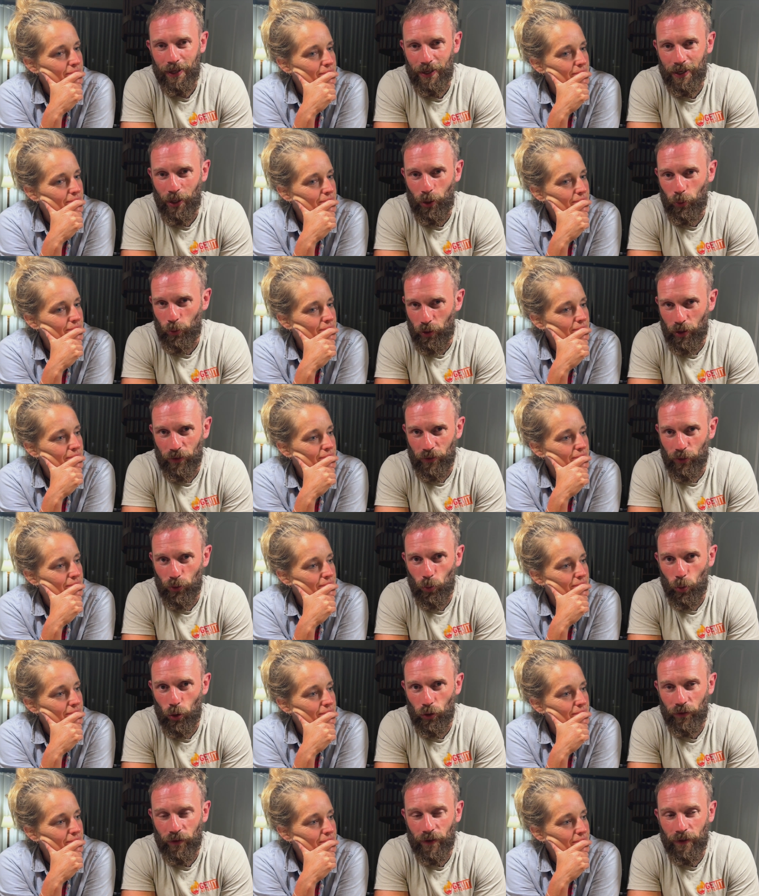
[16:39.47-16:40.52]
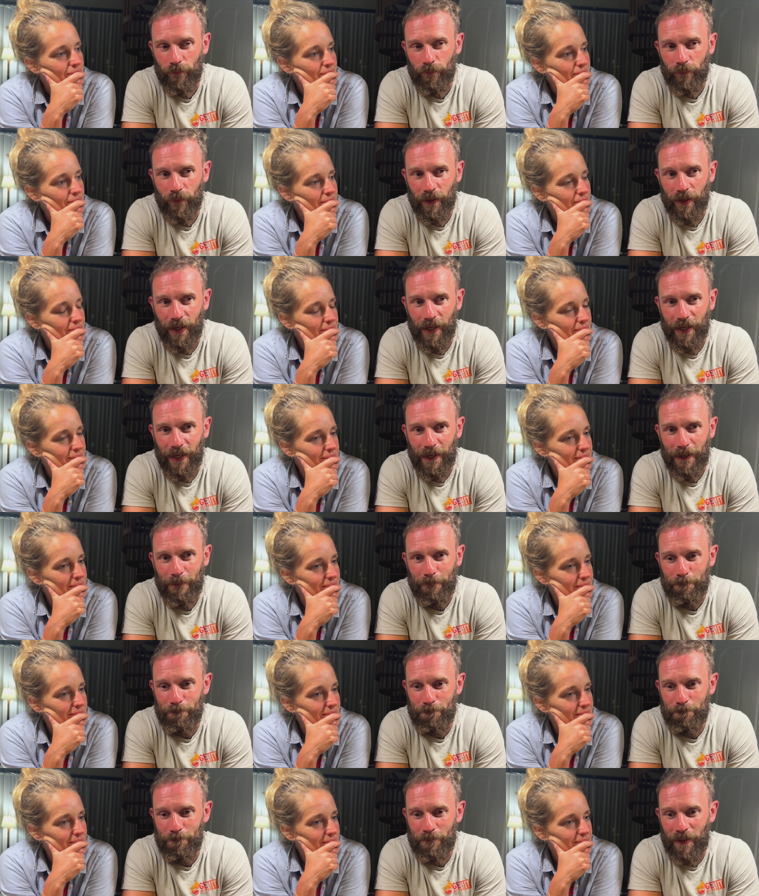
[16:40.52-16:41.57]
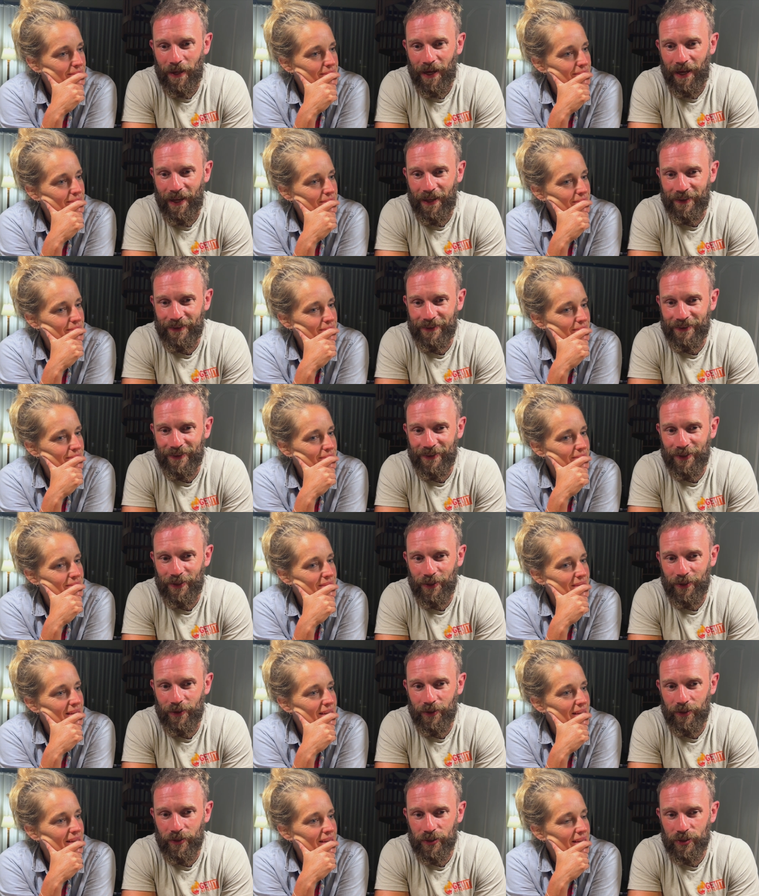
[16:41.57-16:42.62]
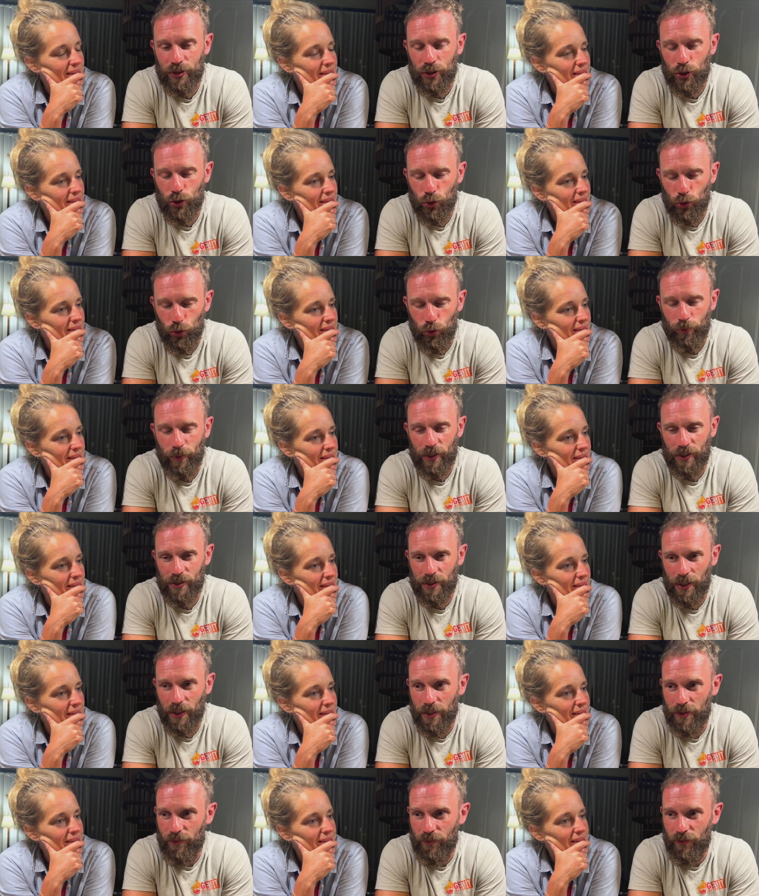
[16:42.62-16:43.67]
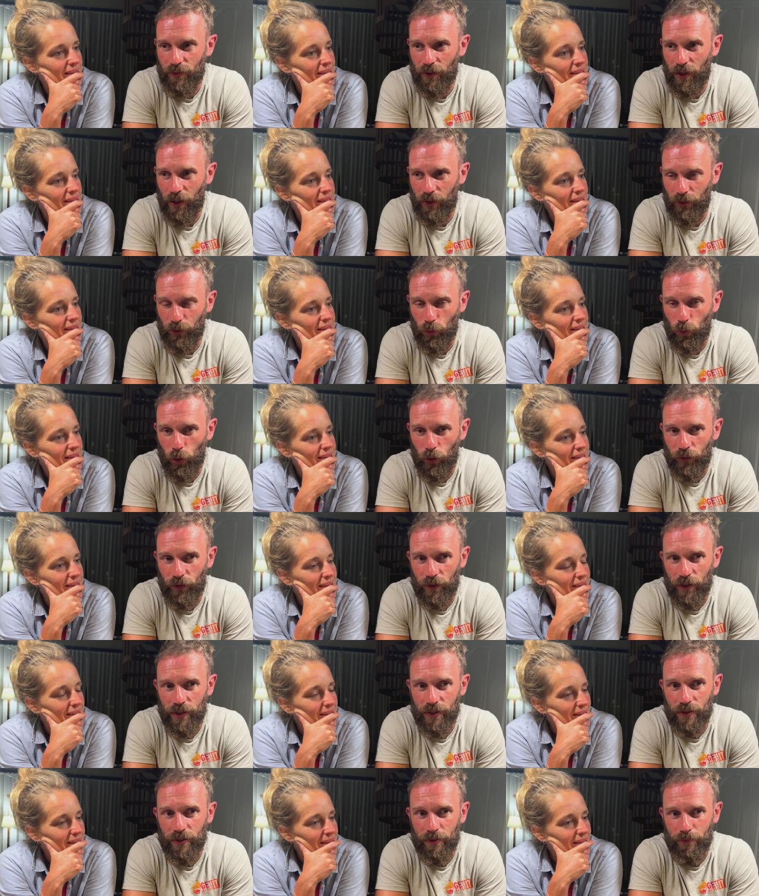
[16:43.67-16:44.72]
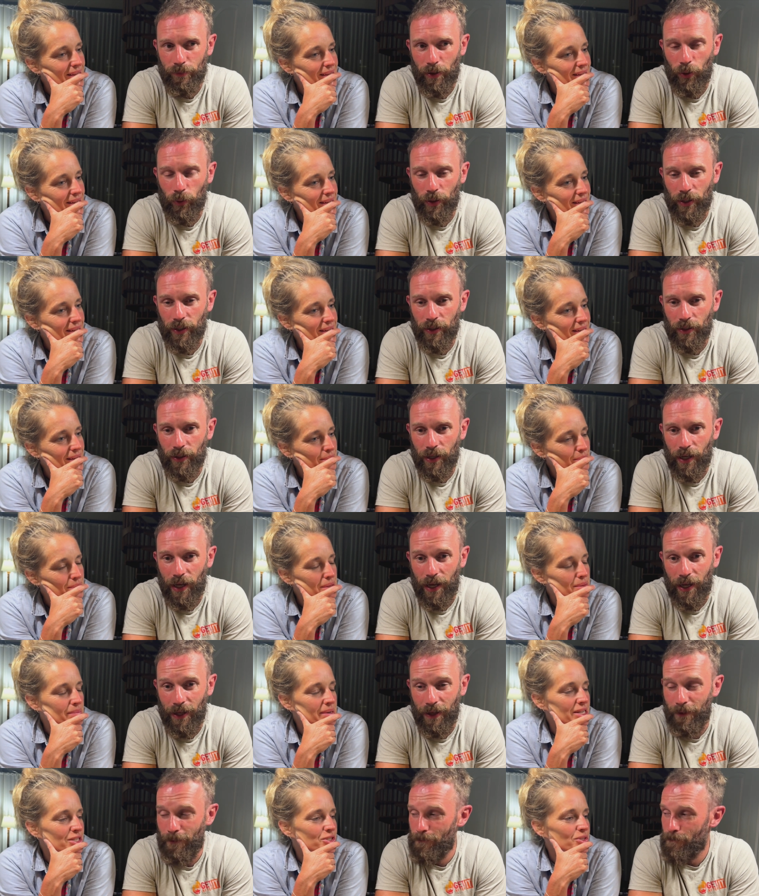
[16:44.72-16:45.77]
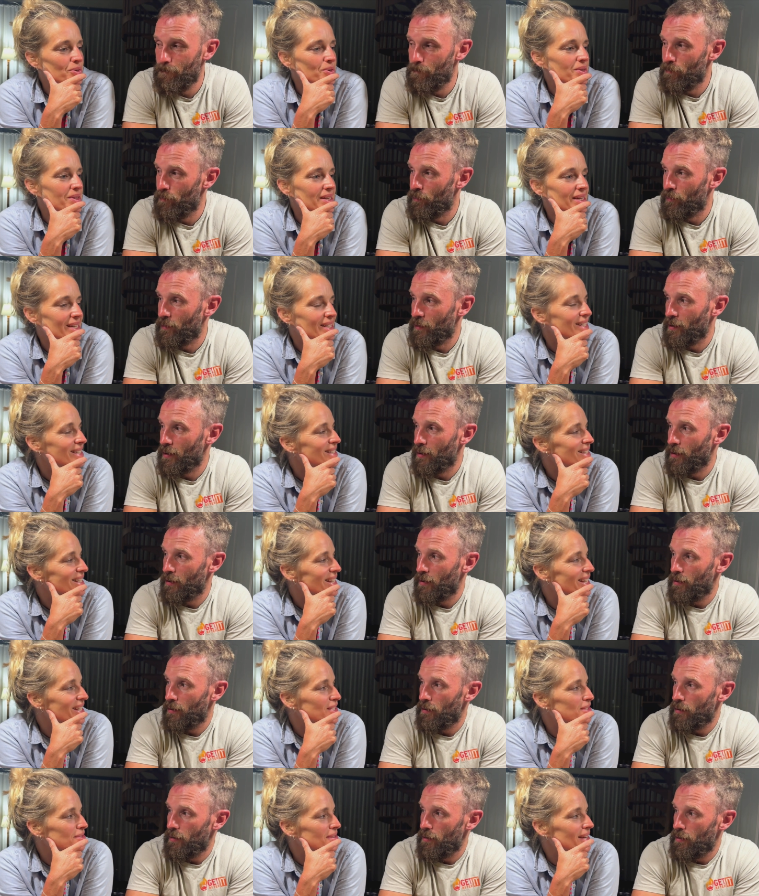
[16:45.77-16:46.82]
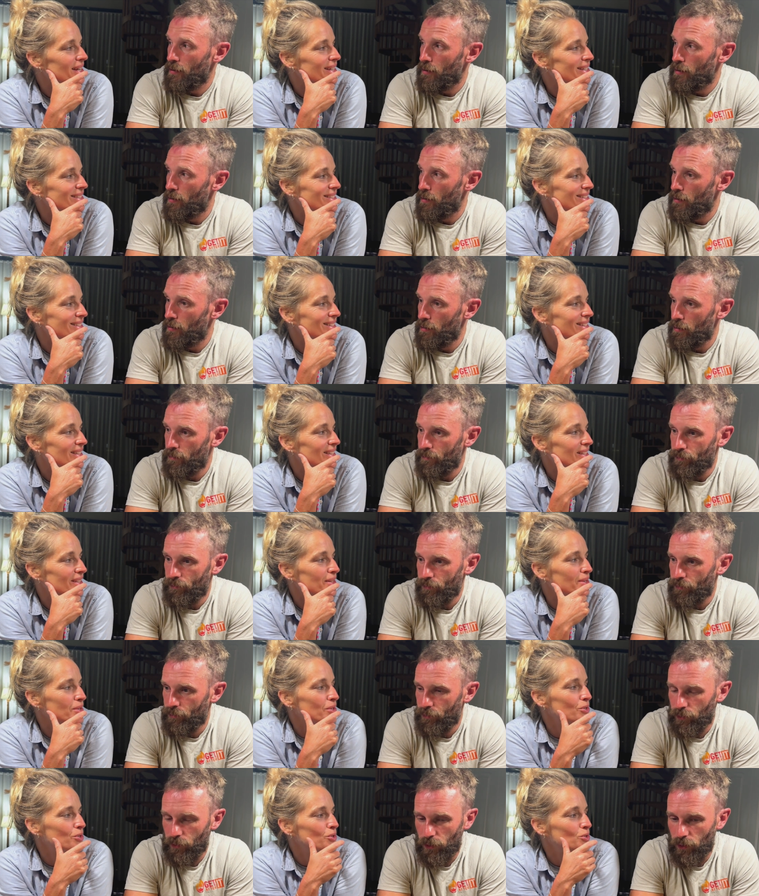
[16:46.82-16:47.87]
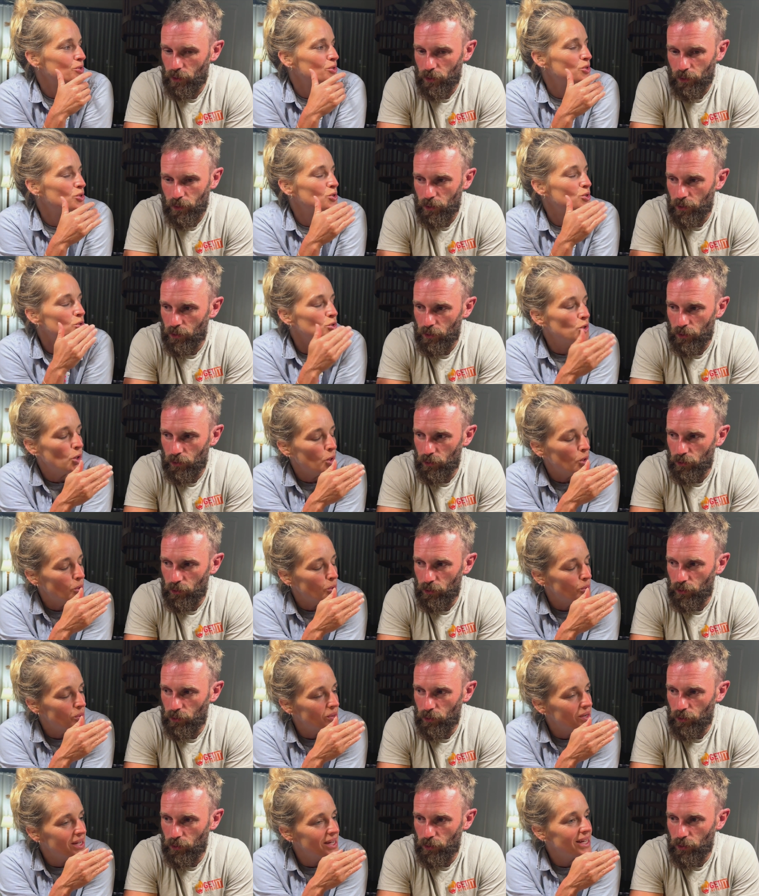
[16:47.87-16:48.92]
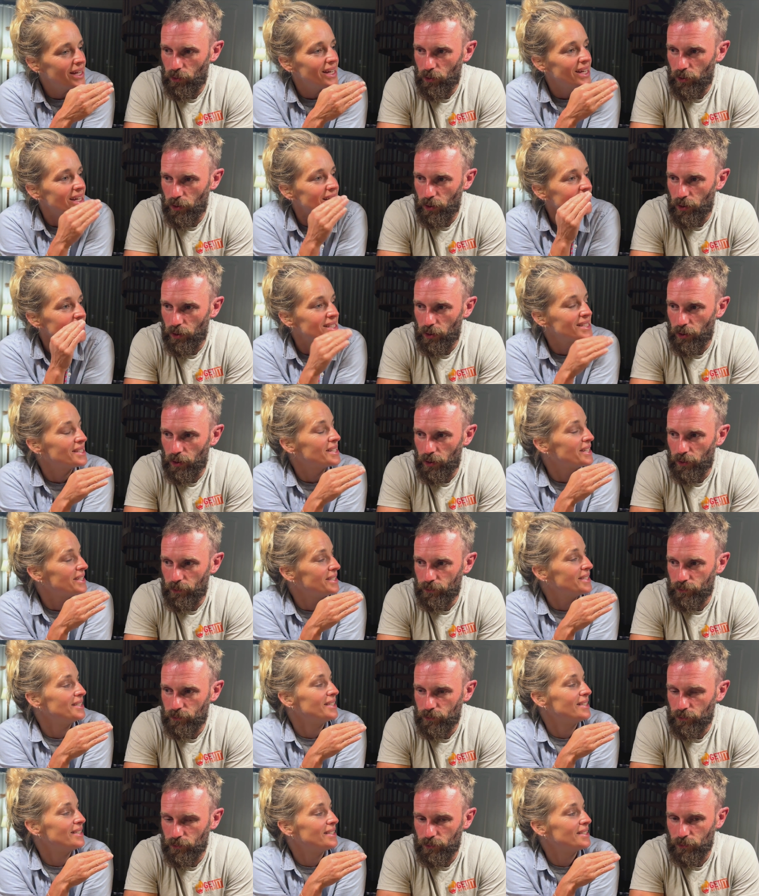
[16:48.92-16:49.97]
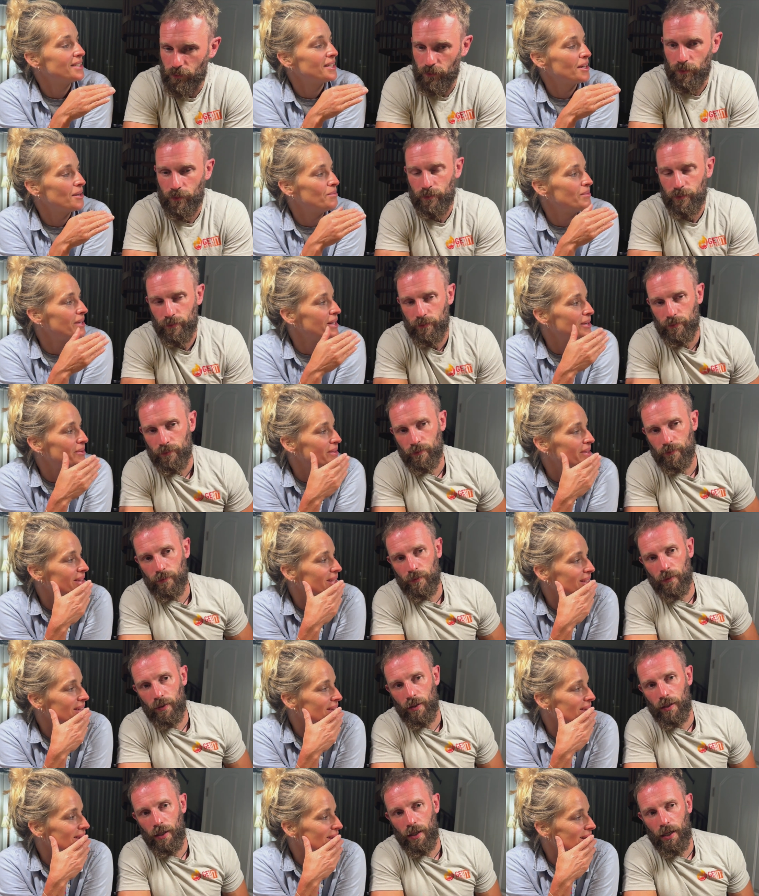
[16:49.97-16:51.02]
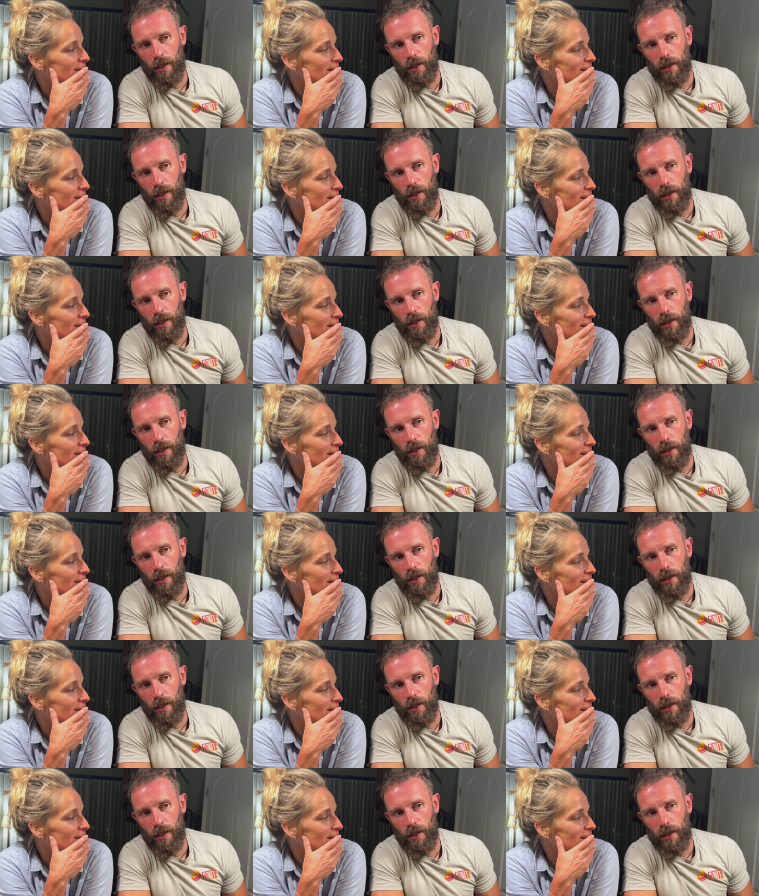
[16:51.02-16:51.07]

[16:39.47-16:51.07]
Speaker 1: Now we're underwater, mm-hmm. um, and there is so much life underwater here in Maui.
Speaker 2: But and the magical thing is the kids' reaction. They're so excited to come here, weren't they?